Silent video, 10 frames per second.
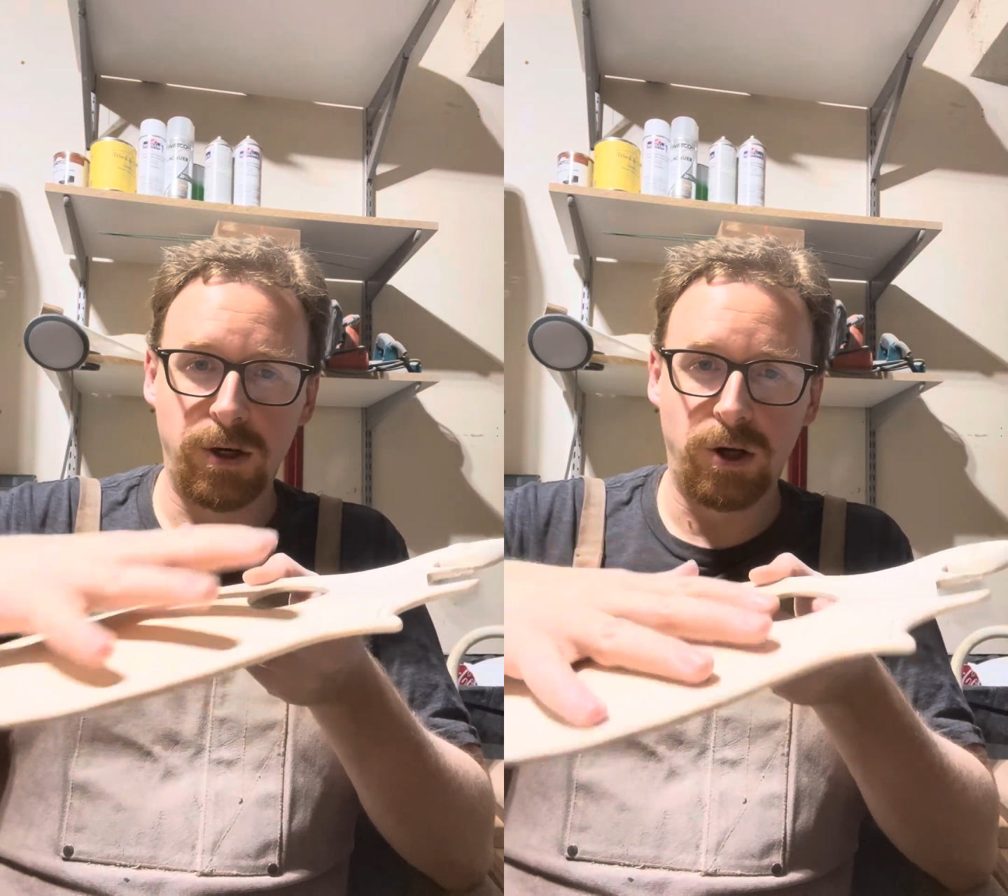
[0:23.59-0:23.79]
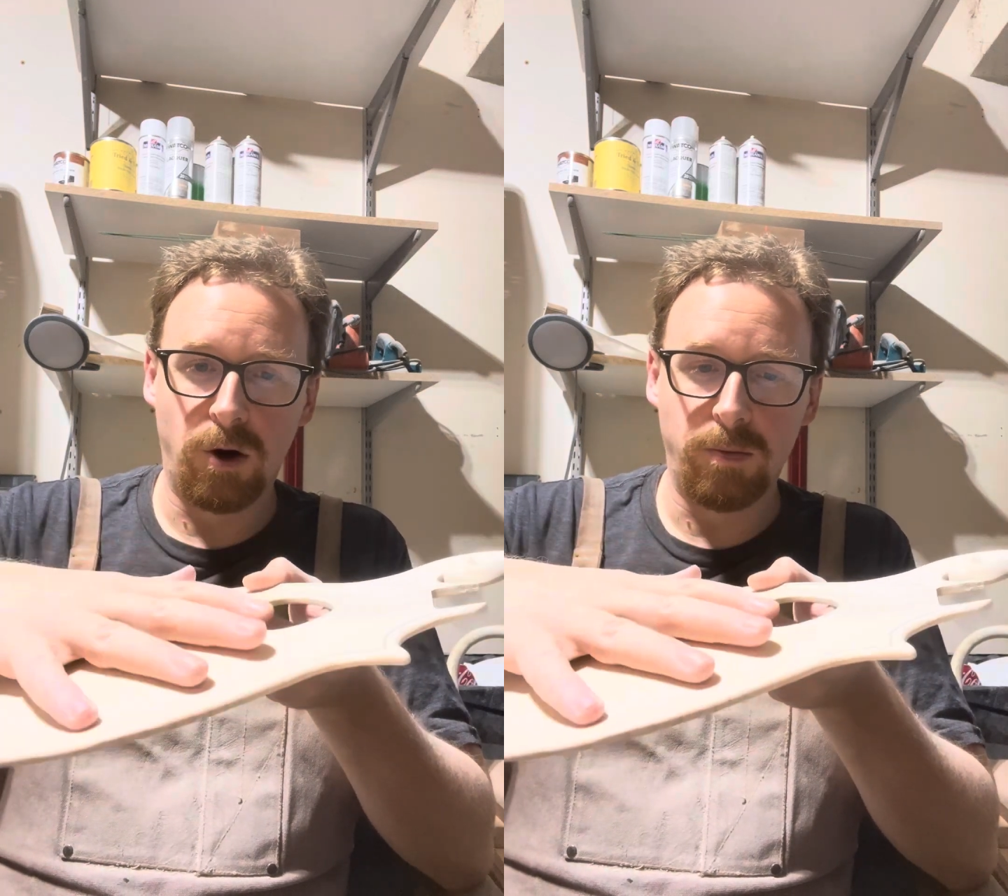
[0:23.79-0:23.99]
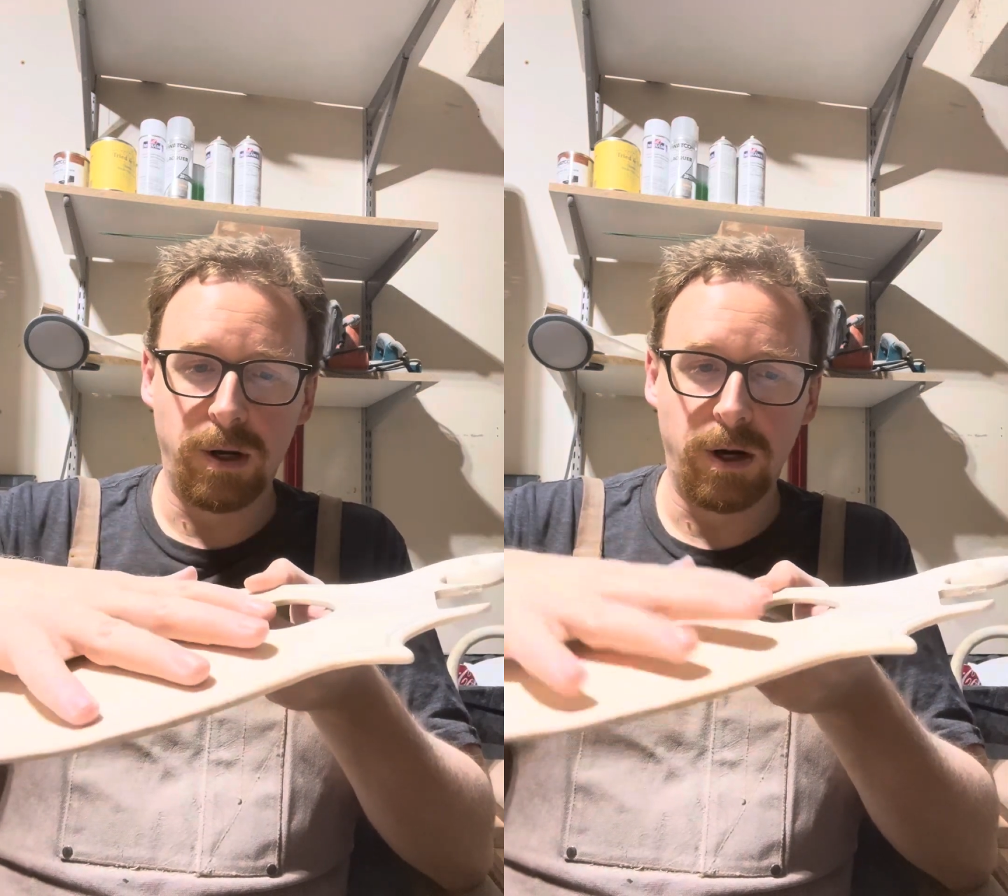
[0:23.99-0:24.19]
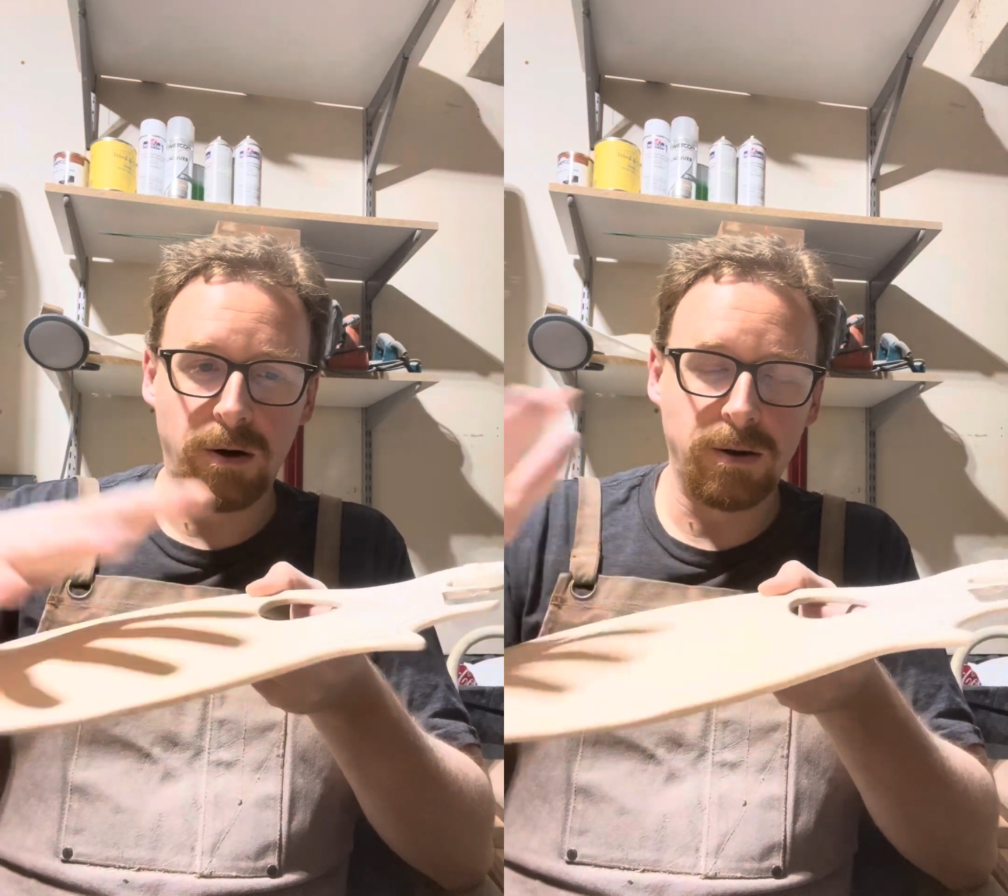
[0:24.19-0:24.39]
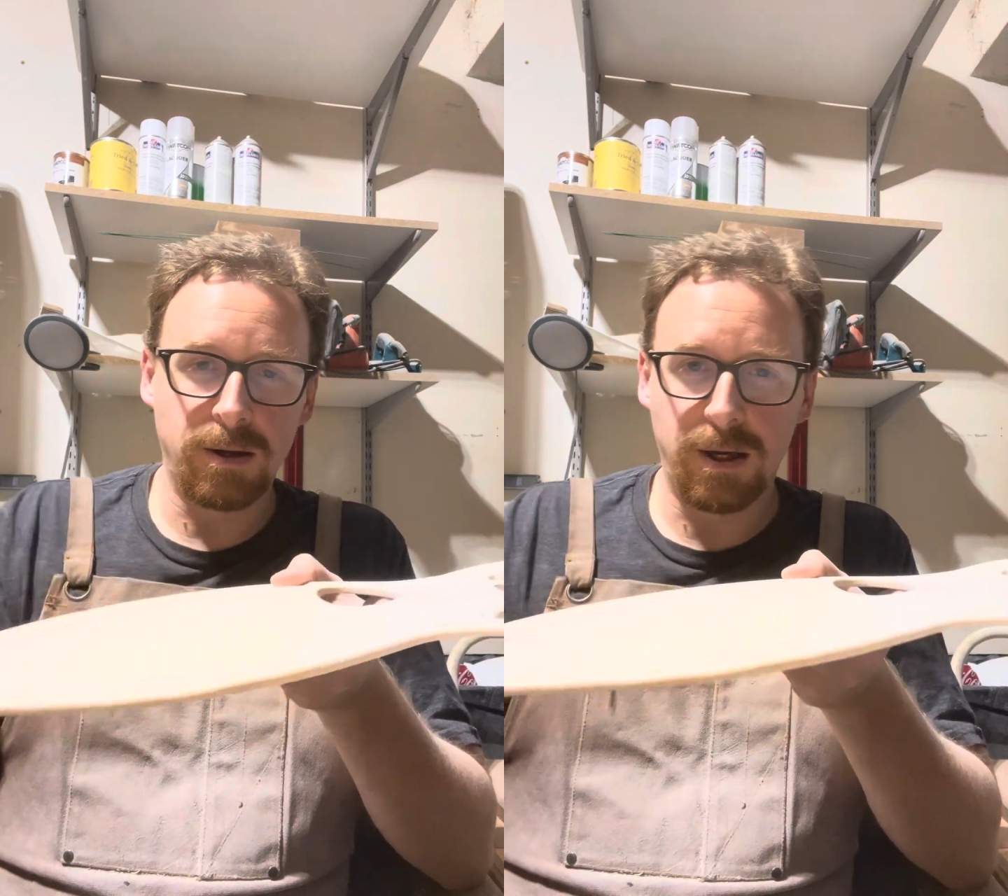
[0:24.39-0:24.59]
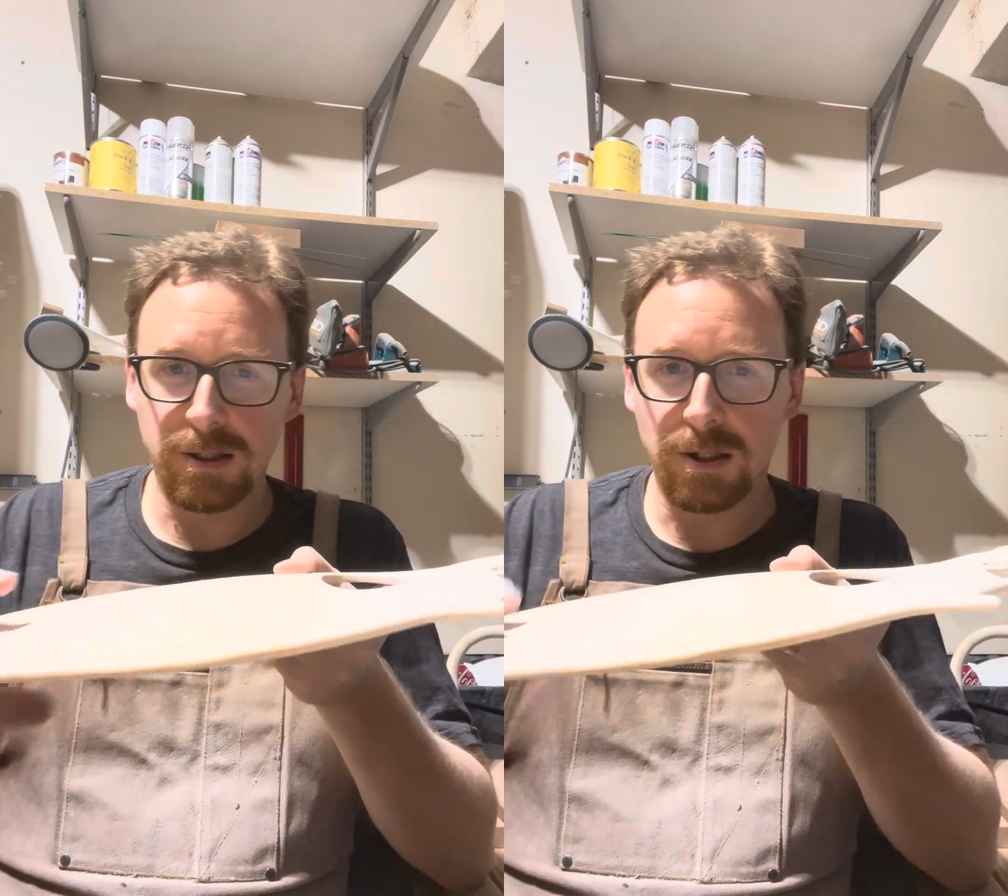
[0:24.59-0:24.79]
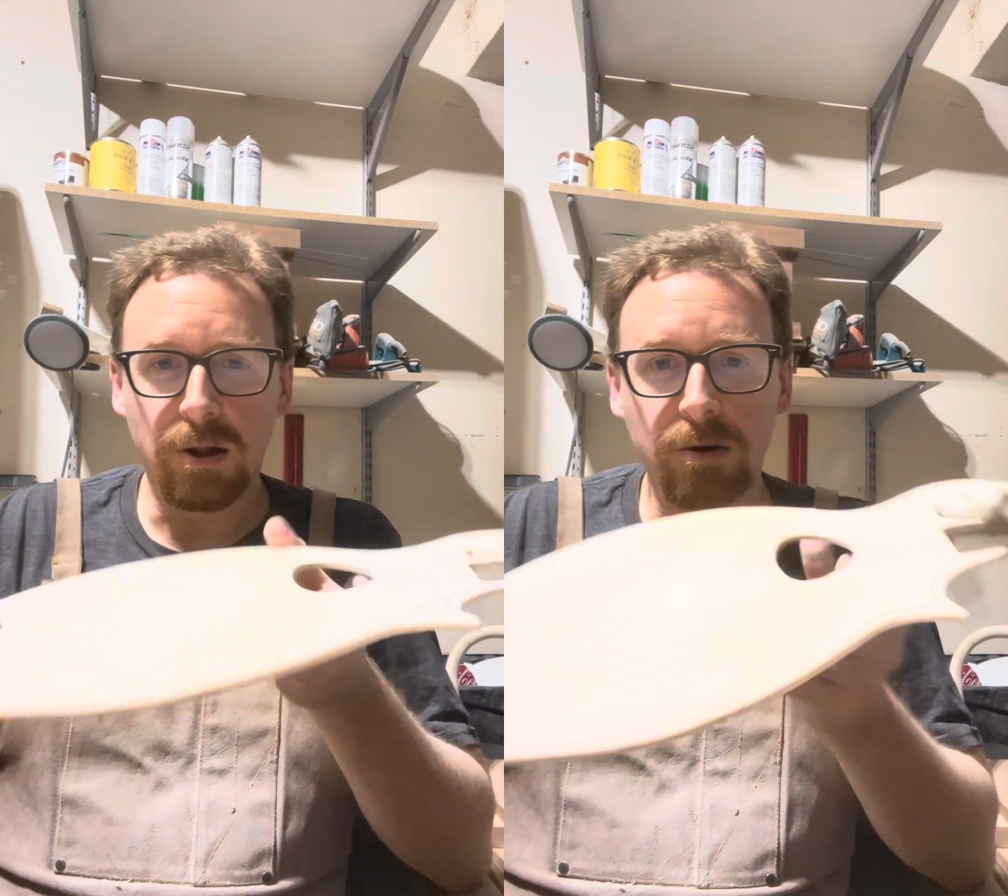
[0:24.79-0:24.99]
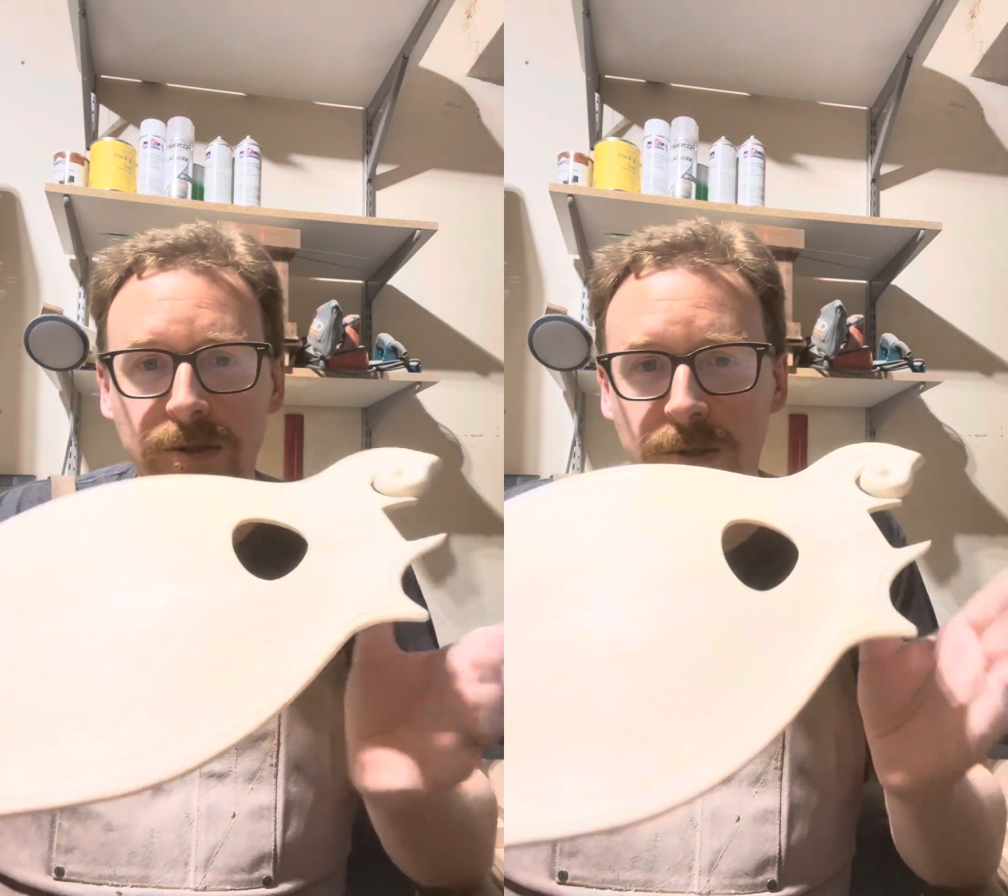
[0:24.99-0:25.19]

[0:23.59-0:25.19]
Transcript: dome here as close